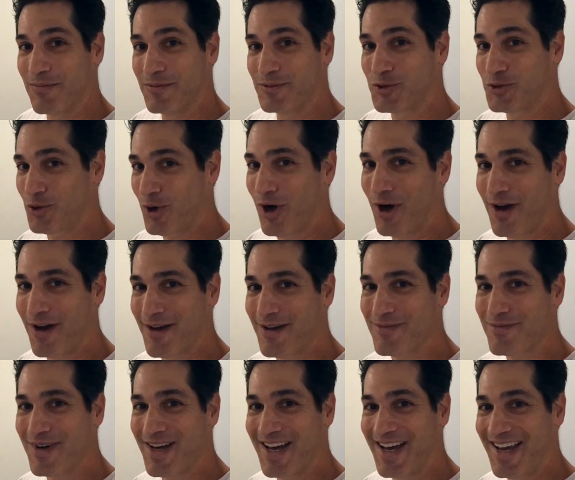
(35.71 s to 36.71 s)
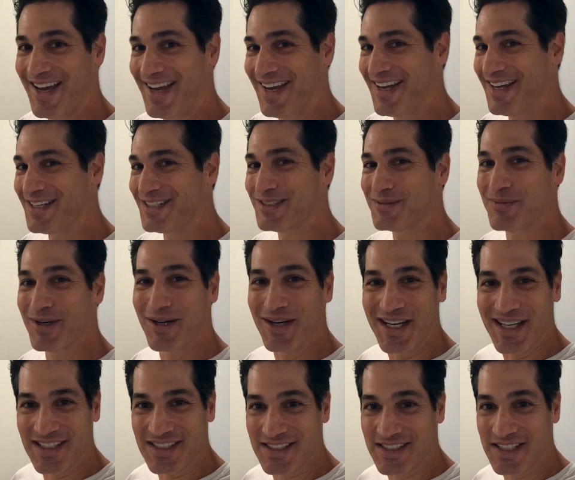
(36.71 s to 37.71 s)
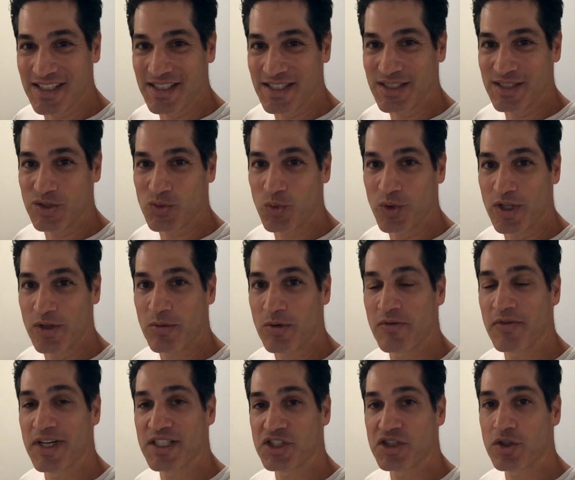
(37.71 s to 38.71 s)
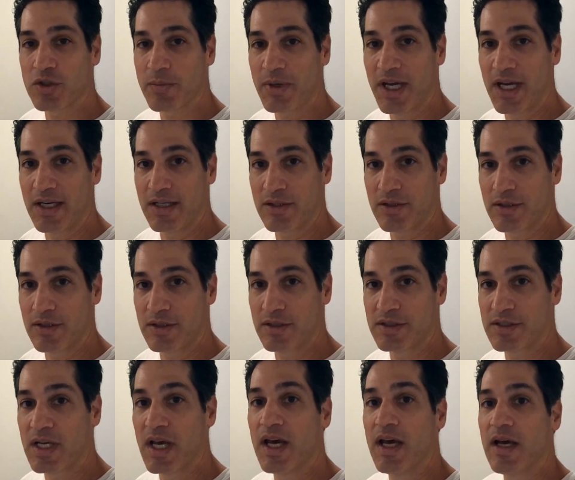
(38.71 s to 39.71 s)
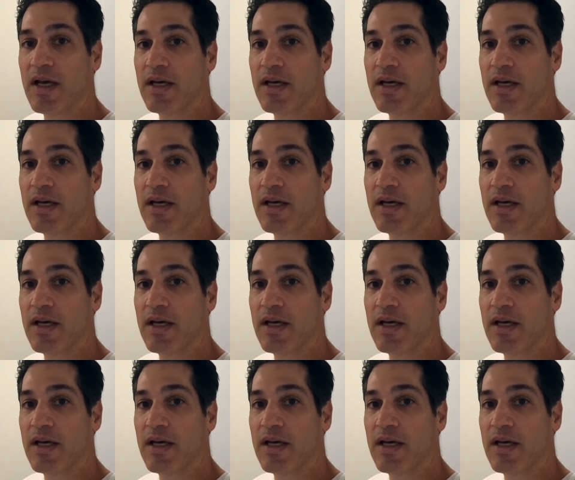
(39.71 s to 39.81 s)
draw on my experiences with professional painters,